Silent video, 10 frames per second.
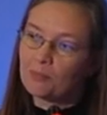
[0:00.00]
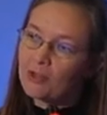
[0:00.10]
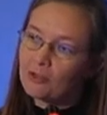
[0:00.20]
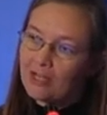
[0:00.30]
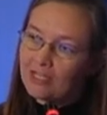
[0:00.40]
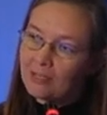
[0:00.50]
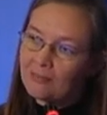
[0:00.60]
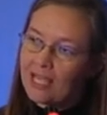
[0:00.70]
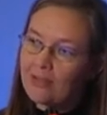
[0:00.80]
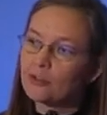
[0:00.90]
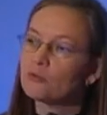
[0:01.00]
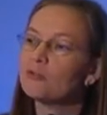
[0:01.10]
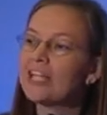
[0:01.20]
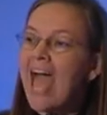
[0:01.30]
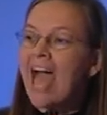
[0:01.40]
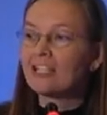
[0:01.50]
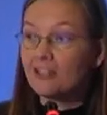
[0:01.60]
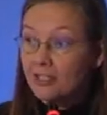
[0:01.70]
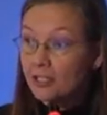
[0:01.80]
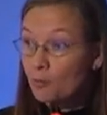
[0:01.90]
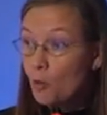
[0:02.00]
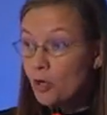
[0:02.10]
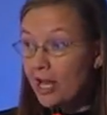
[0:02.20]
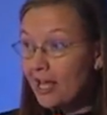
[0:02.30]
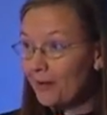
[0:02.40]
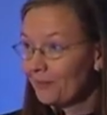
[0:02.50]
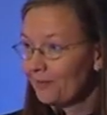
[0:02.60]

but Greeks themselves react this morning